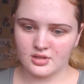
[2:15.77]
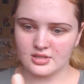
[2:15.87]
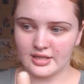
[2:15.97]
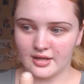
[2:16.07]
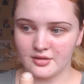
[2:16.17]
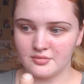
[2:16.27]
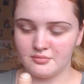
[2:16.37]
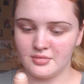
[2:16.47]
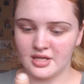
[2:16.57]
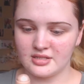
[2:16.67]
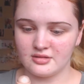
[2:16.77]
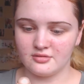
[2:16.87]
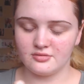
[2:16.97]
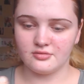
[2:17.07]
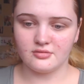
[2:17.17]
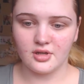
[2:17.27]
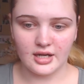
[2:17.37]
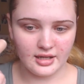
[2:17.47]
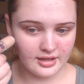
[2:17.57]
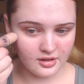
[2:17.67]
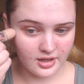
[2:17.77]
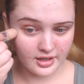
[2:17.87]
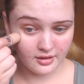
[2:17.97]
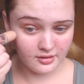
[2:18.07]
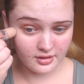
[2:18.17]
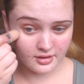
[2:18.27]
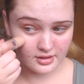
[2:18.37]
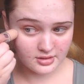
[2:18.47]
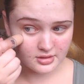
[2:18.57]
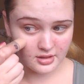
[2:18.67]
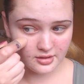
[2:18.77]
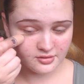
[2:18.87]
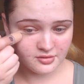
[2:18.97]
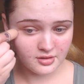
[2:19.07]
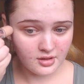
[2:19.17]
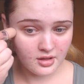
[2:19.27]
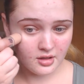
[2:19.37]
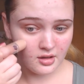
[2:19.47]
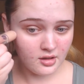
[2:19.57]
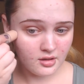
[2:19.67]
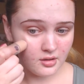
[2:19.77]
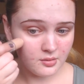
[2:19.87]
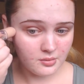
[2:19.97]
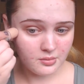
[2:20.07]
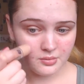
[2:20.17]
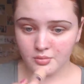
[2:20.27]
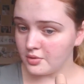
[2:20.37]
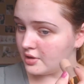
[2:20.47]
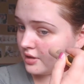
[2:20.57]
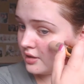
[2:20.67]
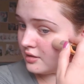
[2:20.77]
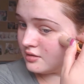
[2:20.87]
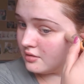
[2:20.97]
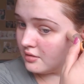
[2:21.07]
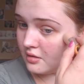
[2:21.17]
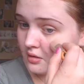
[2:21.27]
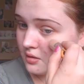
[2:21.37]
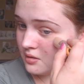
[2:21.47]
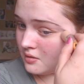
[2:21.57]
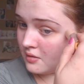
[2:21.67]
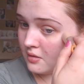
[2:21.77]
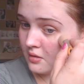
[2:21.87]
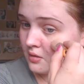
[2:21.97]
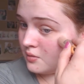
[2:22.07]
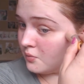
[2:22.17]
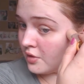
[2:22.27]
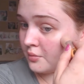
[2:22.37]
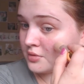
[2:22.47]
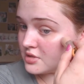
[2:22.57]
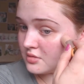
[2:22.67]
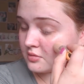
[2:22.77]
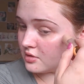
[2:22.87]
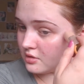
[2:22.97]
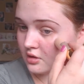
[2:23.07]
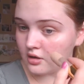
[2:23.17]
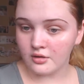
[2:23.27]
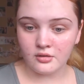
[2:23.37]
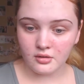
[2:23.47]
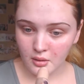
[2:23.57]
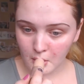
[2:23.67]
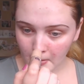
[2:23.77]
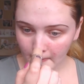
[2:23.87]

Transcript: It's like a massive highlight crayon, and I just kind of put it where I want some glow.